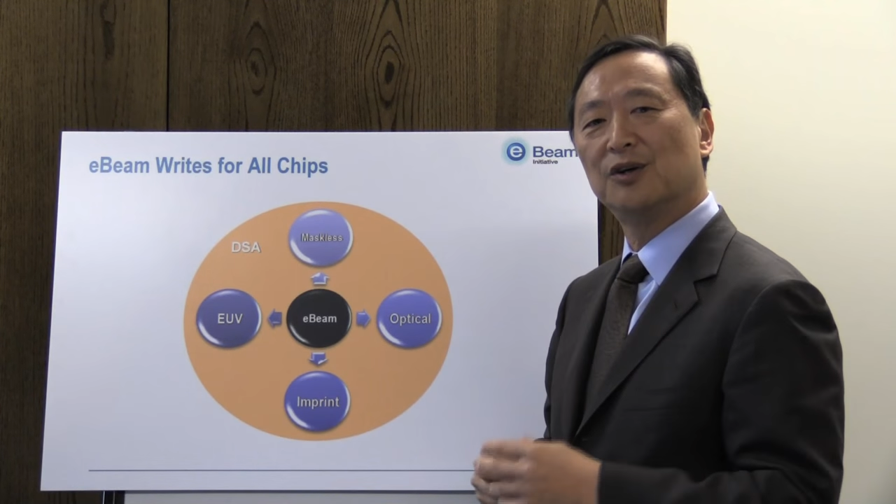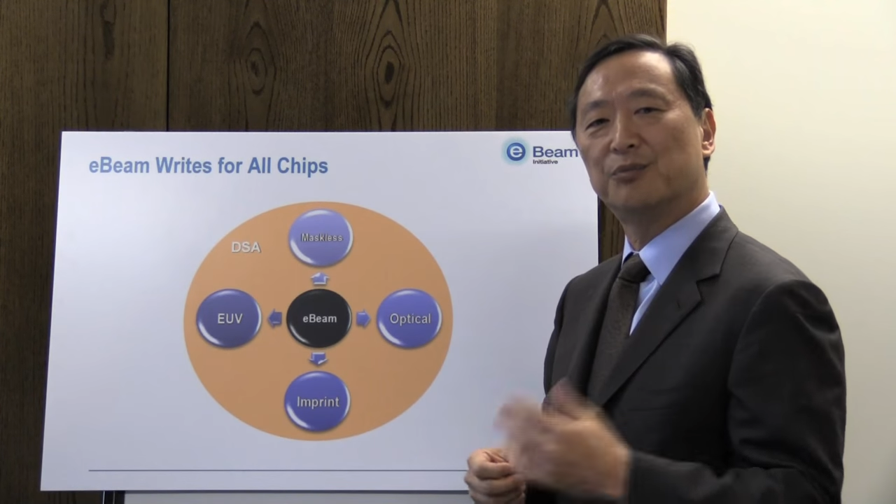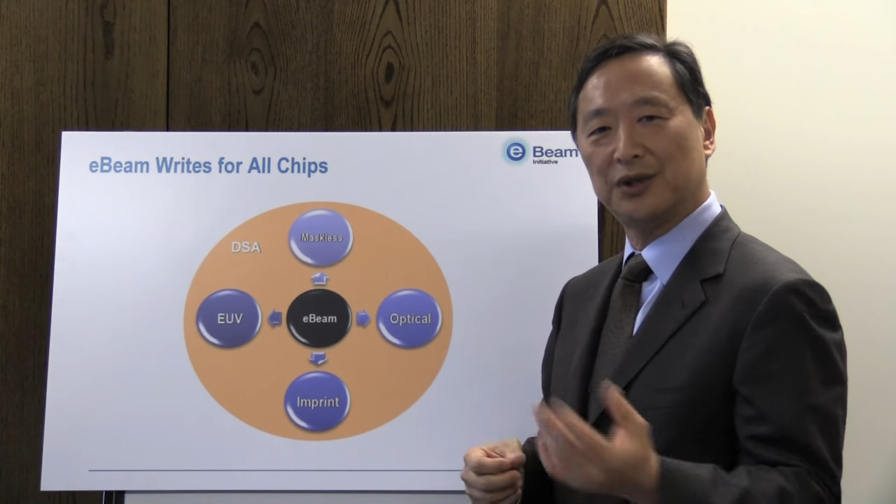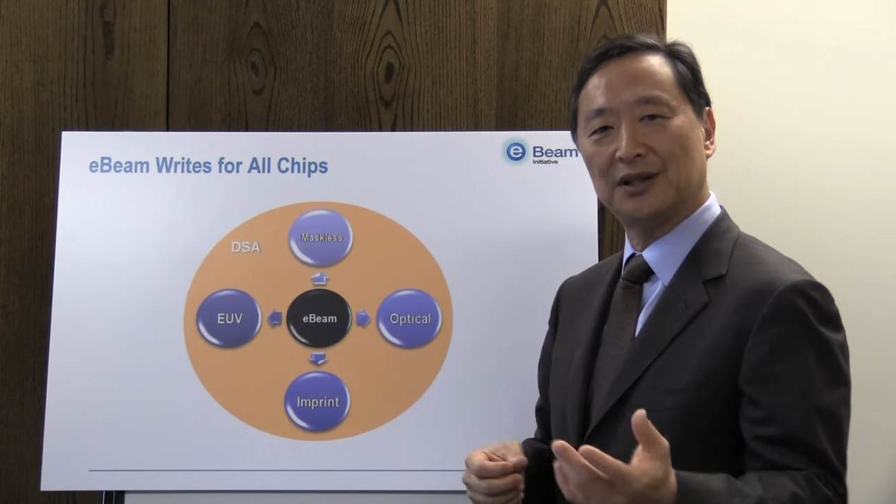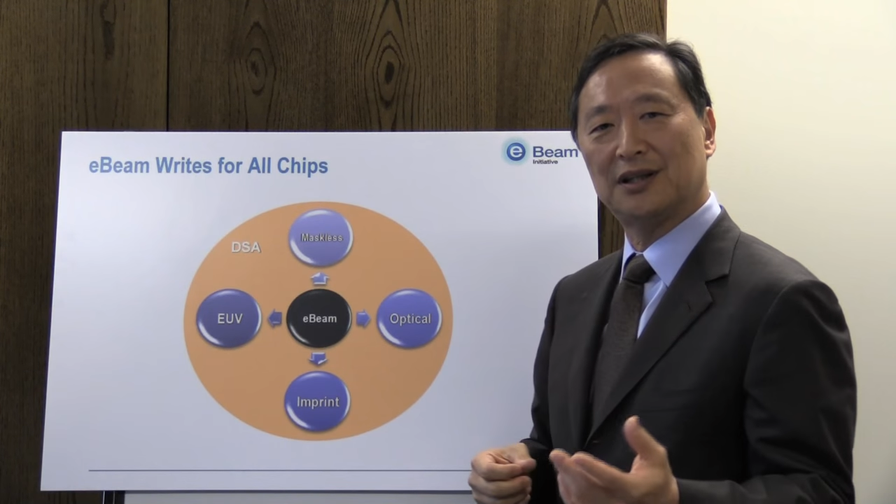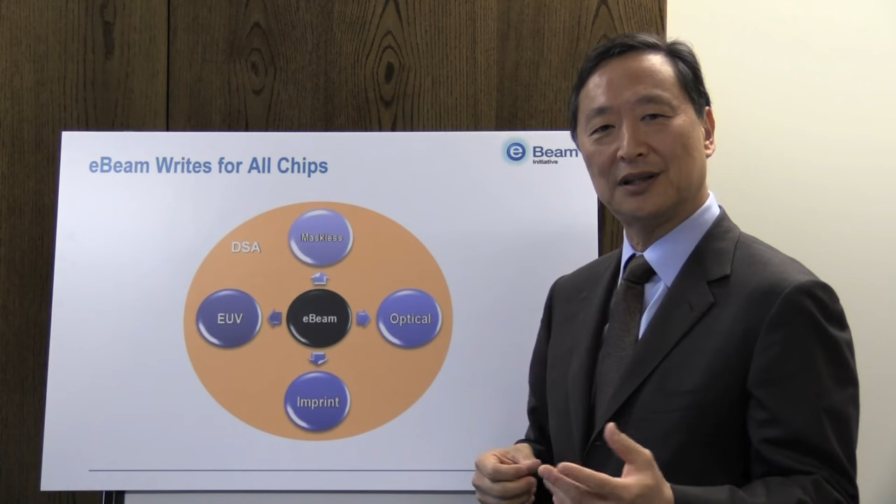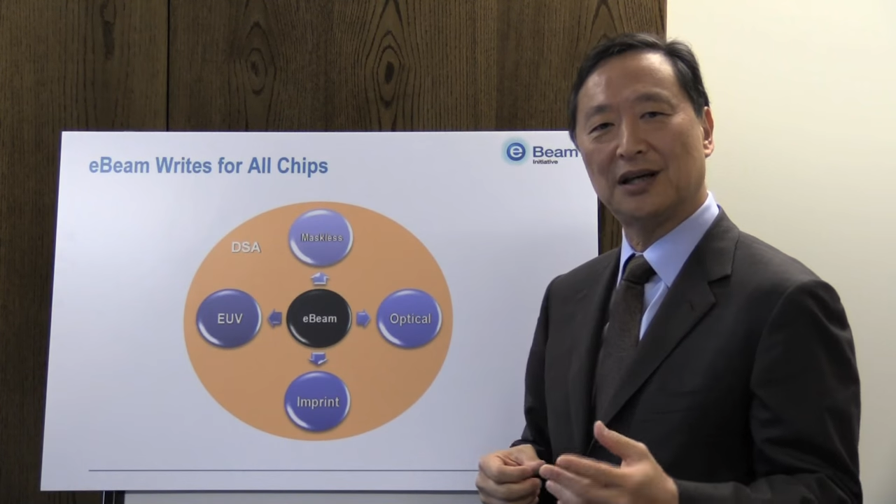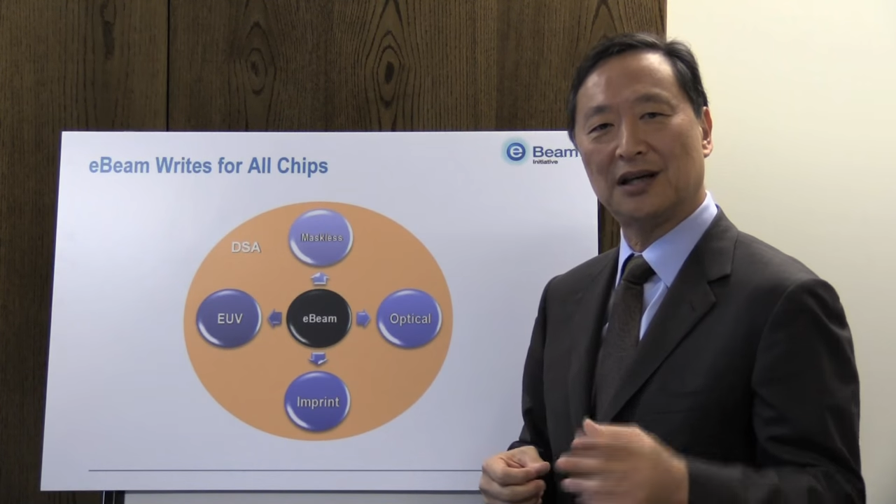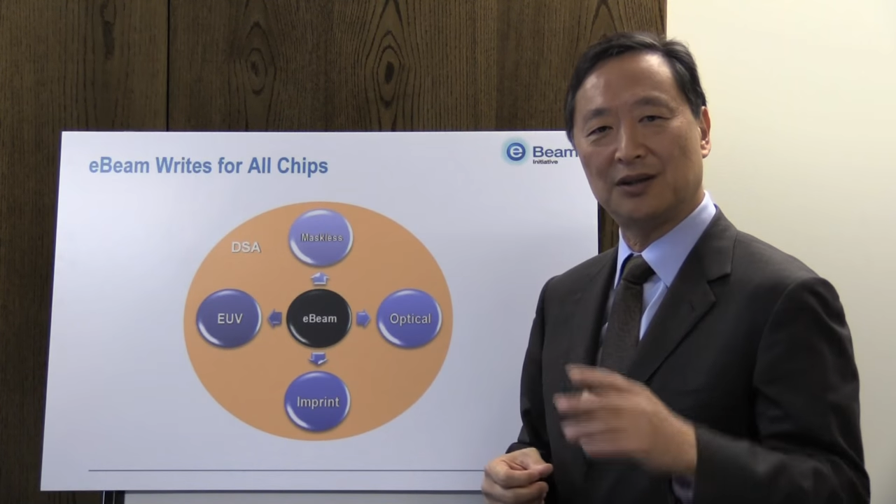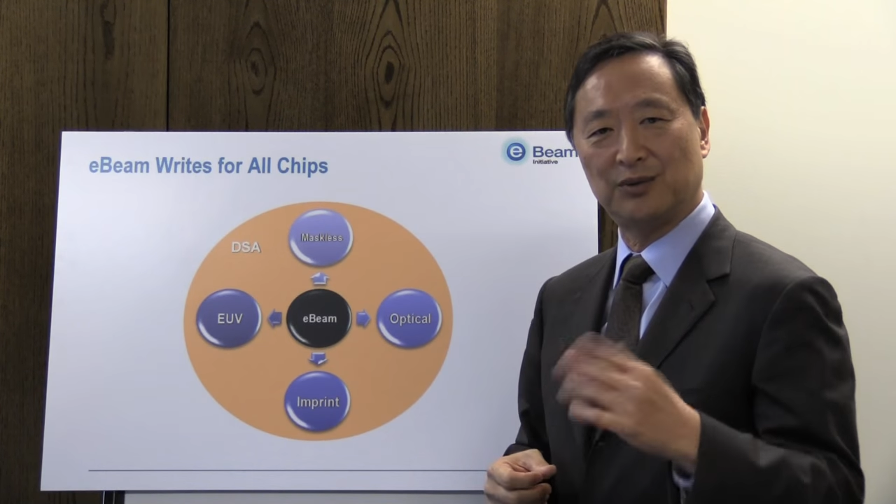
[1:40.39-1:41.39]
print
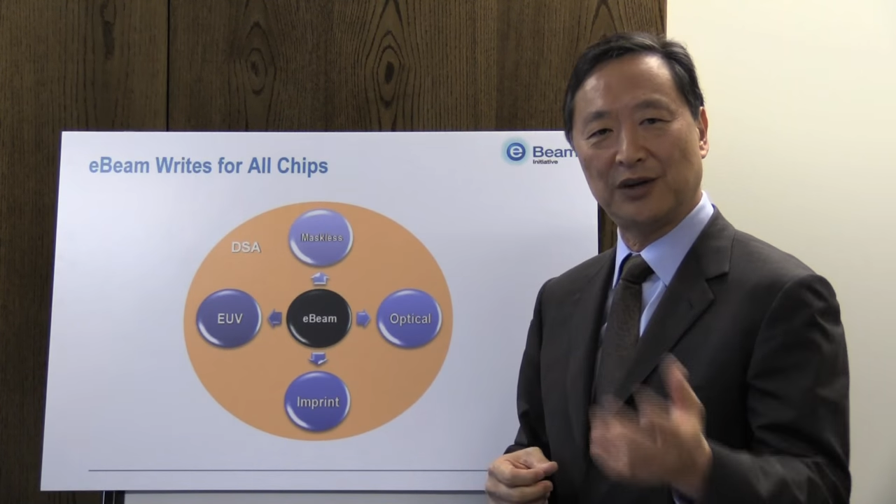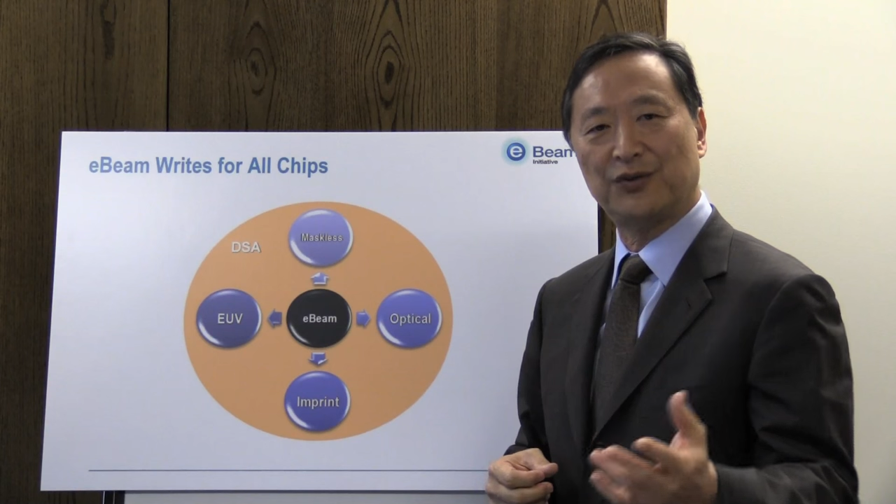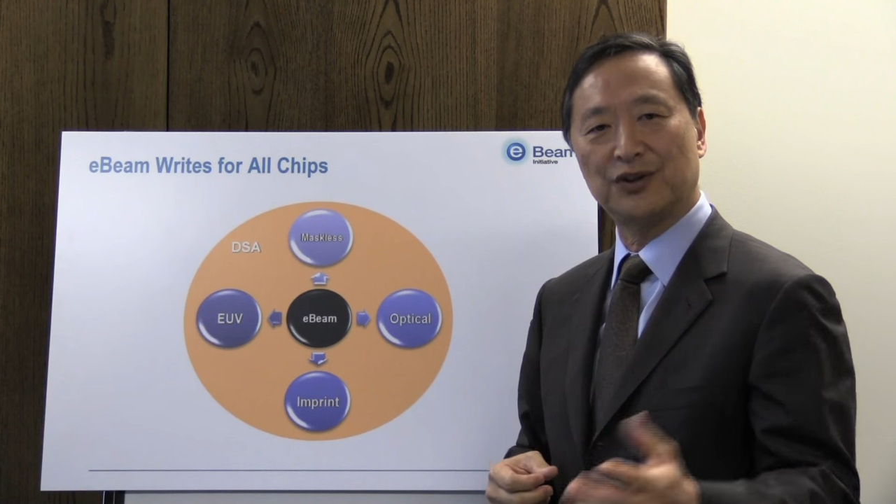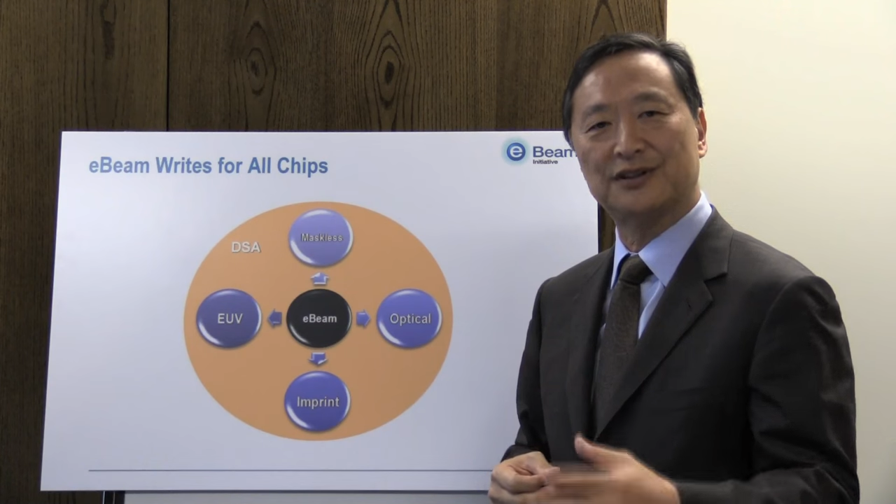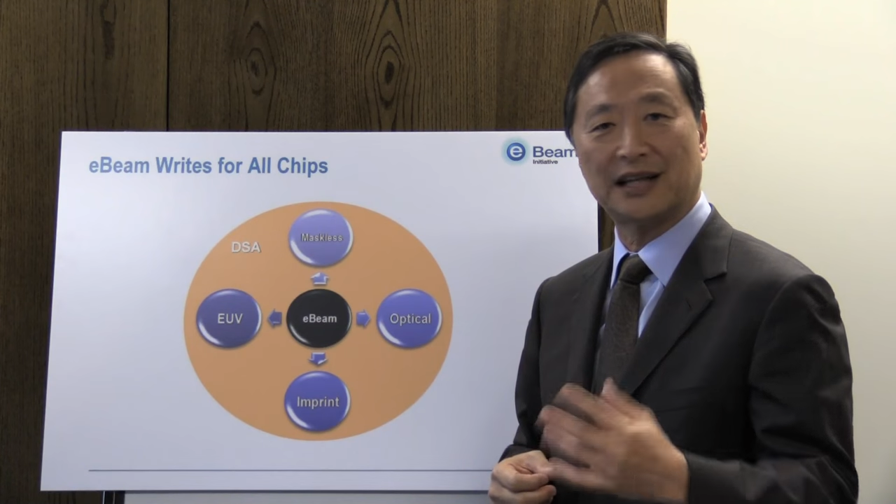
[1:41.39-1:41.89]
uh, wafers.